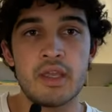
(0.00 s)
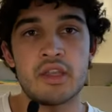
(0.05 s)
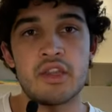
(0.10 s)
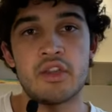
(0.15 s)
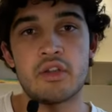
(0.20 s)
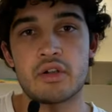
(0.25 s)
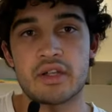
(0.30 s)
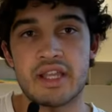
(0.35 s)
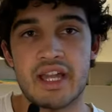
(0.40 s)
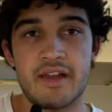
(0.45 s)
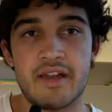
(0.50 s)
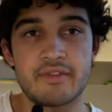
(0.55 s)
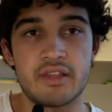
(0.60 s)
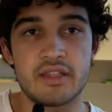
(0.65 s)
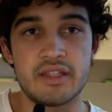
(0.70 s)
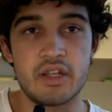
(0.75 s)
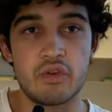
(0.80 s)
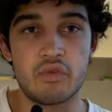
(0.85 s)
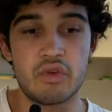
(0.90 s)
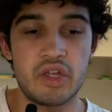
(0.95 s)
You don't have to
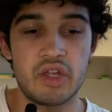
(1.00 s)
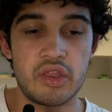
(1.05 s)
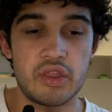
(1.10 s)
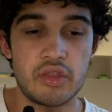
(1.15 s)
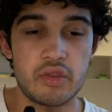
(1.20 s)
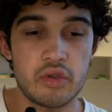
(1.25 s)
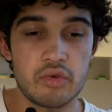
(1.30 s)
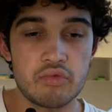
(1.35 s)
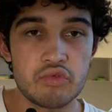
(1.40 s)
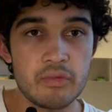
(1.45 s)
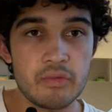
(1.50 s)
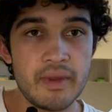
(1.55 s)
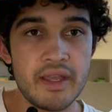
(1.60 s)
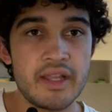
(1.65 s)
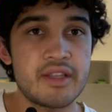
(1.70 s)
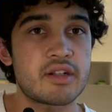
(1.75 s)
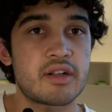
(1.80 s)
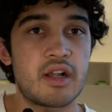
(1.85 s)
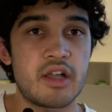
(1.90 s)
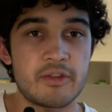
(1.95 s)
deal with
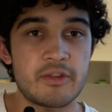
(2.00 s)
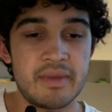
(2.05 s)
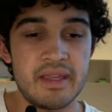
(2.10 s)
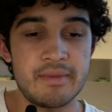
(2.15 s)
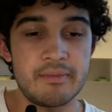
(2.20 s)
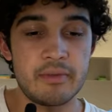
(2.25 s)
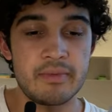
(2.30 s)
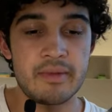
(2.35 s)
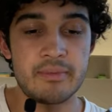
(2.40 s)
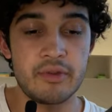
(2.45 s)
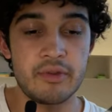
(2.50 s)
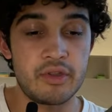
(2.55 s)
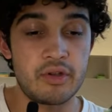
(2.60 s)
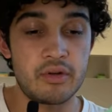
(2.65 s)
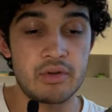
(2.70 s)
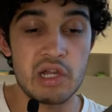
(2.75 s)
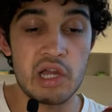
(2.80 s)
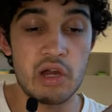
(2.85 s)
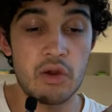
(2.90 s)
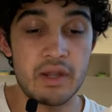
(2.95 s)
roommates or other people you
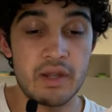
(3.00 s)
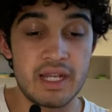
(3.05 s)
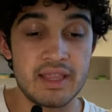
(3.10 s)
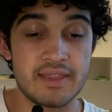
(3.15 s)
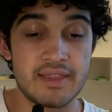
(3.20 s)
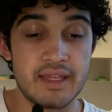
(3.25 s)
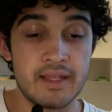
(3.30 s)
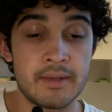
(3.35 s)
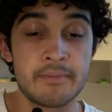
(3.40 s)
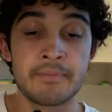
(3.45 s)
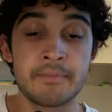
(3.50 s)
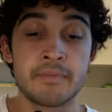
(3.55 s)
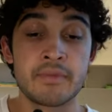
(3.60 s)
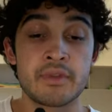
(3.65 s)
don't know or anything.